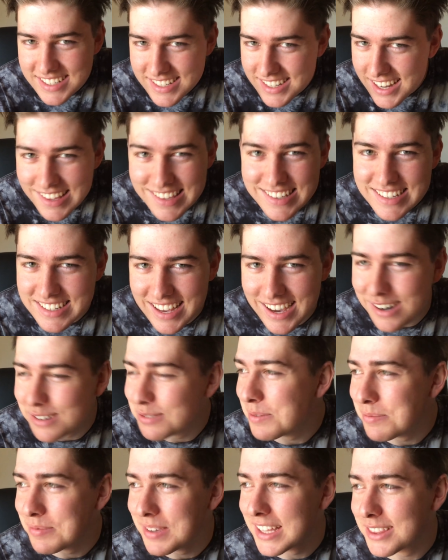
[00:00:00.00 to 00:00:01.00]
nothing to help
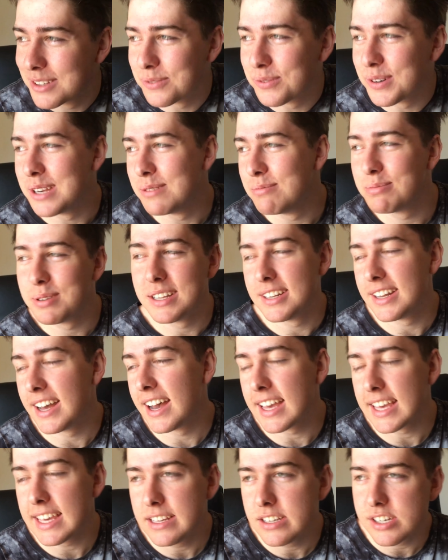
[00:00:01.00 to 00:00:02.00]
him get the win. But no,
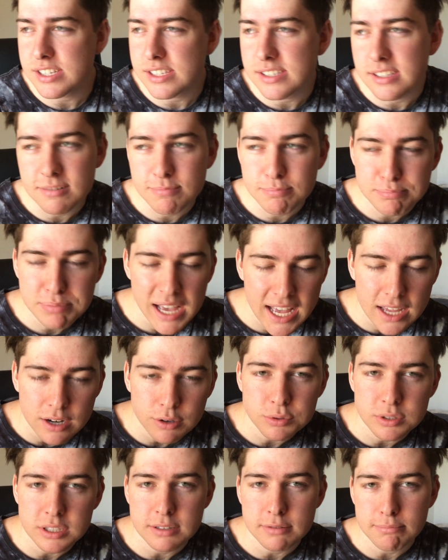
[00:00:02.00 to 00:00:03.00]
he just
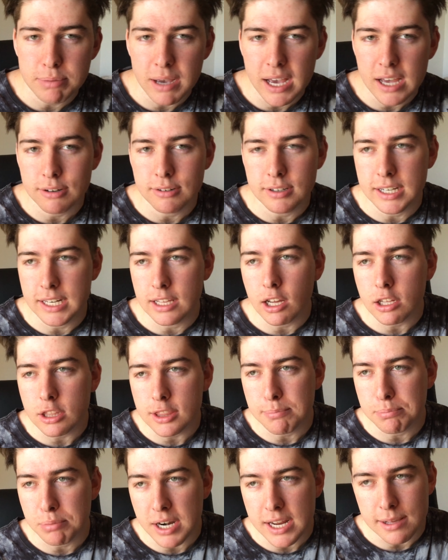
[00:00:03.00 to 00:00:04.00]
battled it, and he got
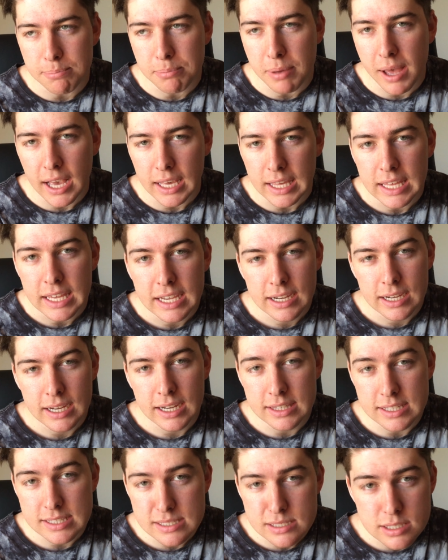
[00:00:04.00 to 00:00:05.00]
the break back.
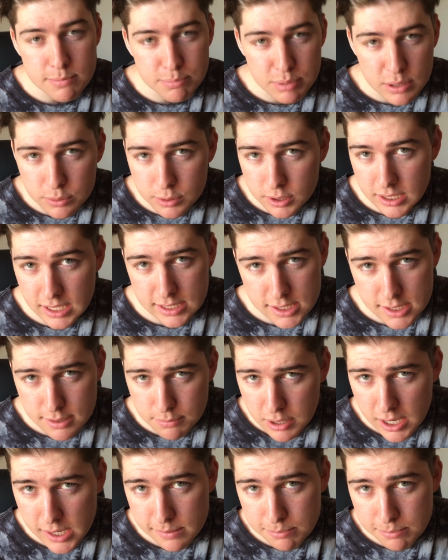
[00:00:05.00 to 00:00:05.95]
And this is the bit where he gets the break